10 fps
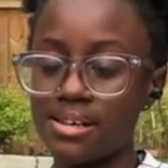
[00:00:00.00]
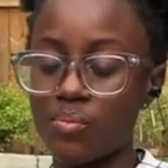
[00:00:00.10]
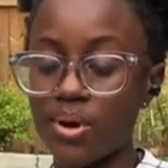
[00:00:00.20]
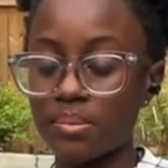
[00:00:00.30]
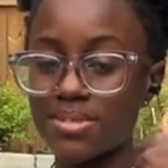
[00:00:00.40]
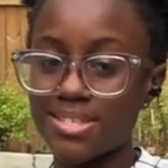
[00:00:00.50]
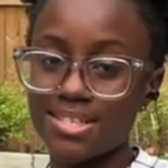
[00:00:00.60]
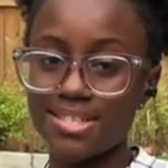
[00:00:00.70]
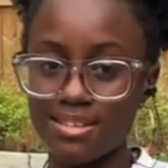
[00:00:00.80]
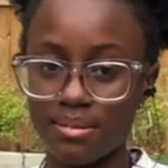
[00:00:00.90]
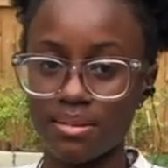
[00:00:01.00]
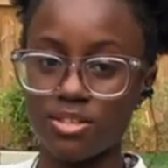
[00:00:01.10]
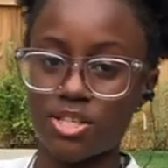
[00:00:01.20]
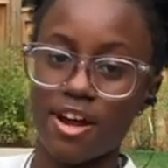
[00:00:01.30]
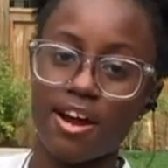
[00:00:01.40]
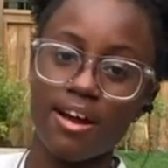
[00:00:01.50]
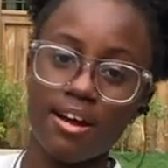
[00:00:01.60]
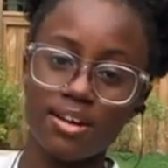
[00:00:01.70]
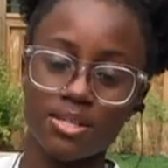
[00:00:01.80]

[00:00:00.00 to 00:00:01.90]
when I'm seated in the chair as